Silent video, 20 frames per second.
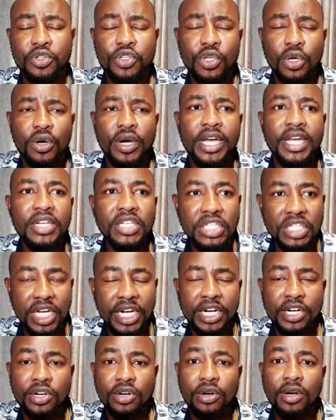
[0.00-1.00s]
So in
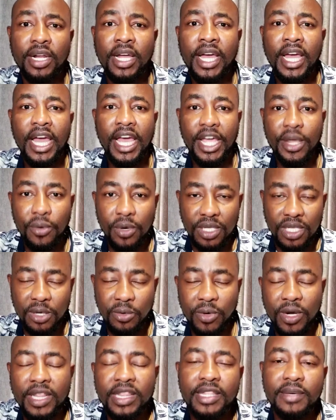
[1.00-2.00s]
general, he was a
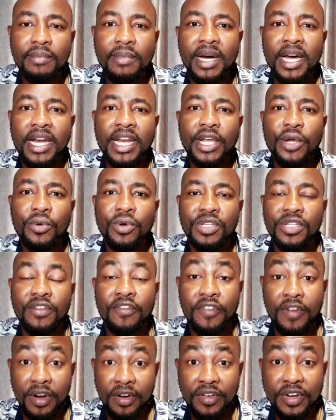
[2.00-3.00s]
wealthy man. He was a
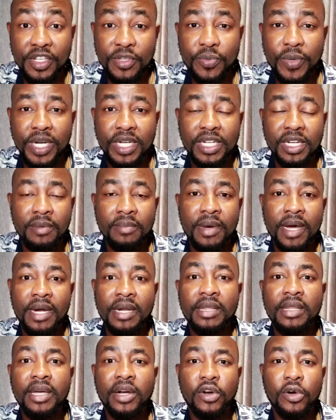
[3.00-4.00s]
very respected
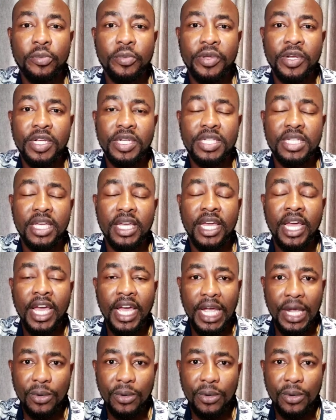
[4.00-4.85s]
man in the community.